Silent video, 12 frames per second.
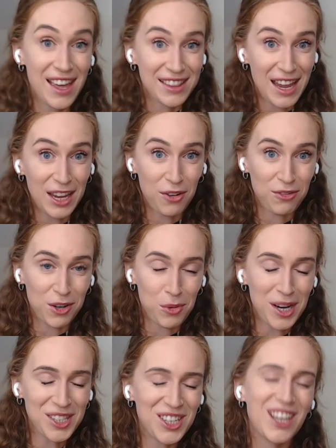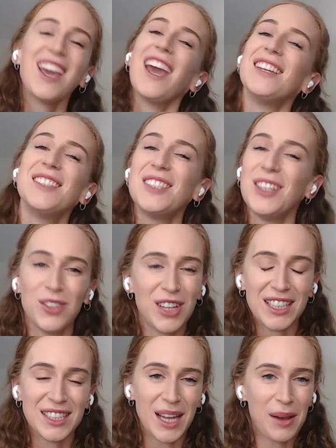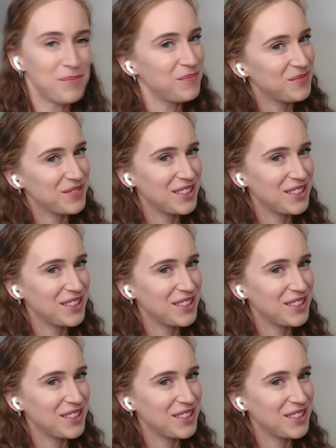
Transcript: Thank you for watching and see you next time.